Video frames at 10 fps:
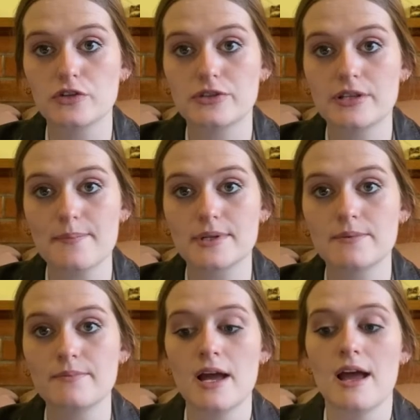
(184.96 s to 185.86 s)

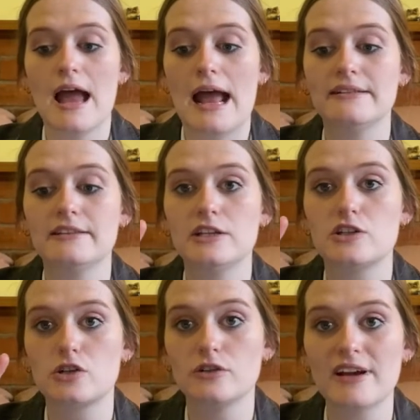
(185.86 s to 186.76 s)
septum, and the
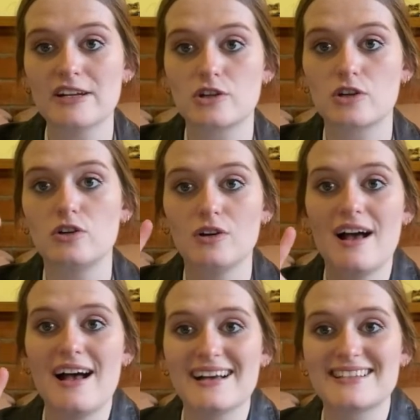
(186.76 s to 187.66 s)
2 ventricle
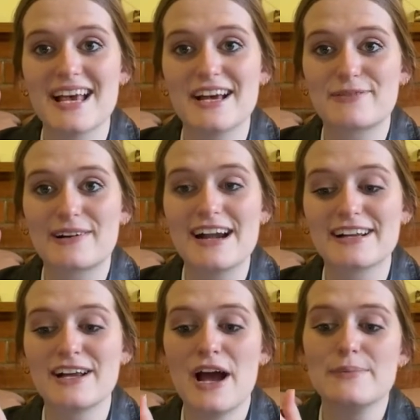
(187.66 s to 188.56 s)
are
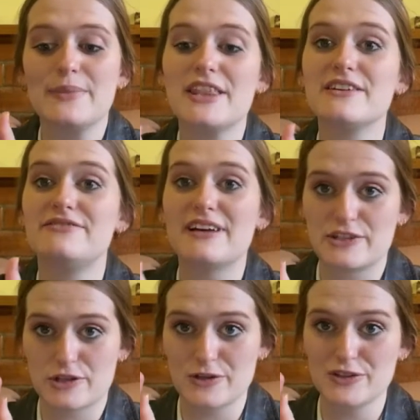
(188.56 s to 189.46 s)
separated by the
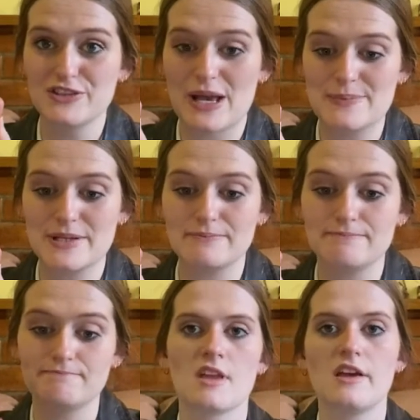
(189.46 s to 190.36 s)
ventricle septum.
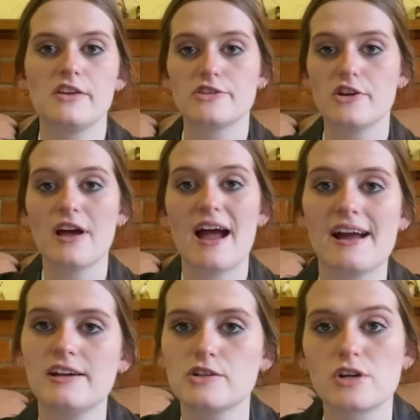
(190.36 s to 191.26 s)
So the
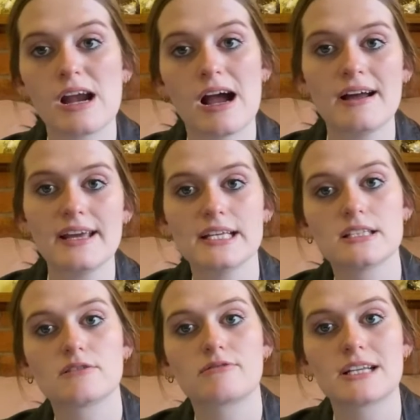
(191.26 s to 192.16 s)
atria is
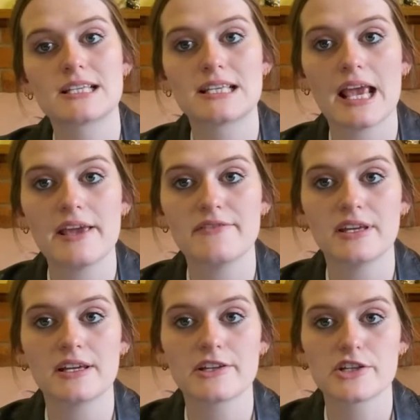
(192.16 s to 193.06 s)
the
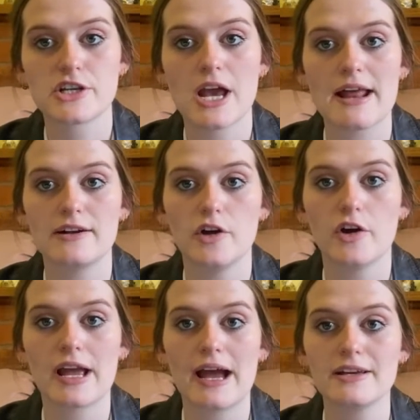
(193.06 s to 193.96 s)
receiving channel,
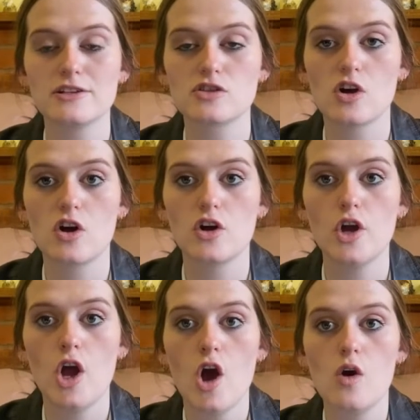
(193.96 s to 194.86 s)
okay? So
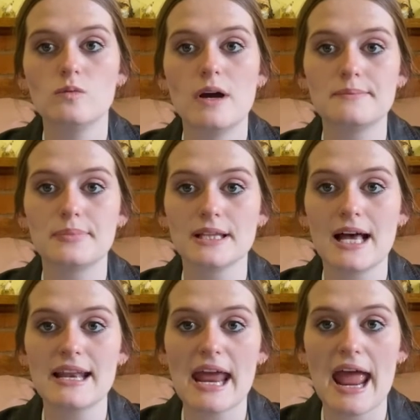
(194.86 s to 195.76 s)
when
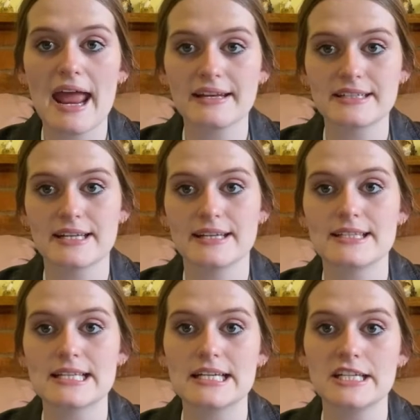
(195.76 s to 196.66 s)
blood
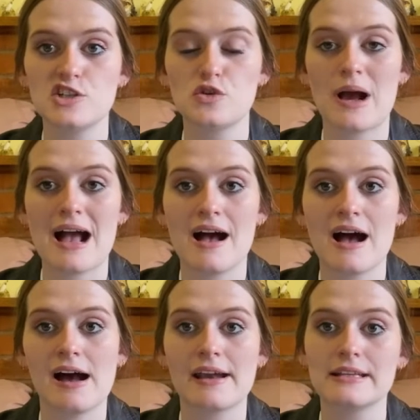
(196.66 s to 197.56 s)
enters into our
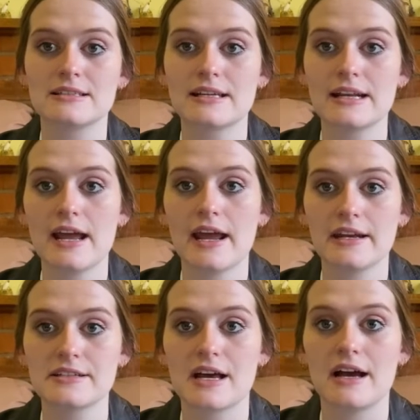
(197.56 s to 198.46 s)
heart, it's gonna
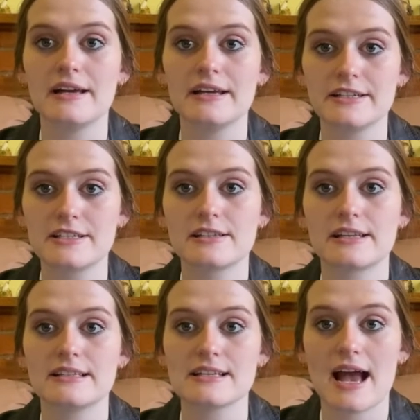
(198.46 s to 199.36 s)
enter into
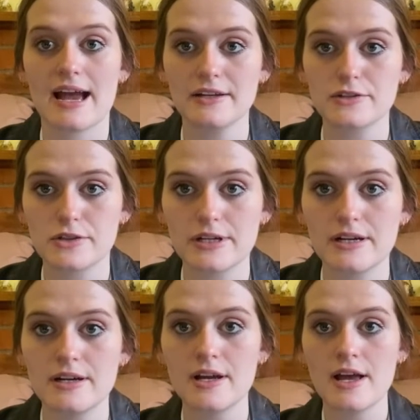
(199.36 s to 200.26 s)
these atria,